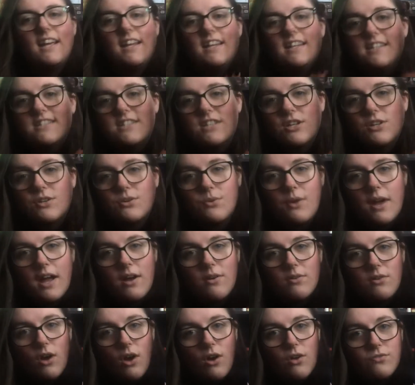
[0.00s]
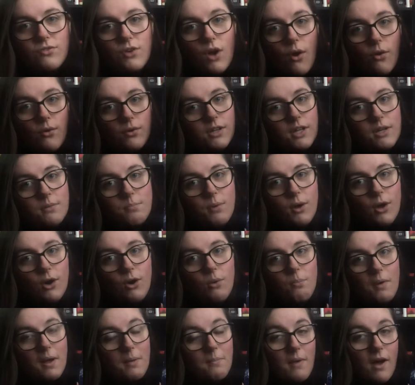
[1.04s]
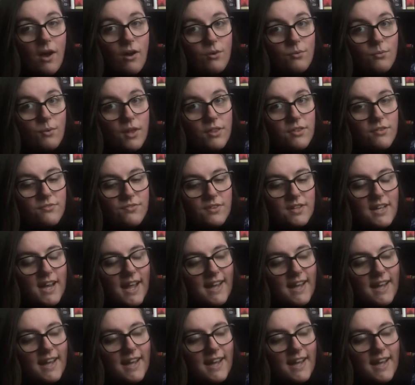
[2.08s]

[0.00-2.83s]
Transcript: It is Crown of Coral and Pearl by Mara Rutherford,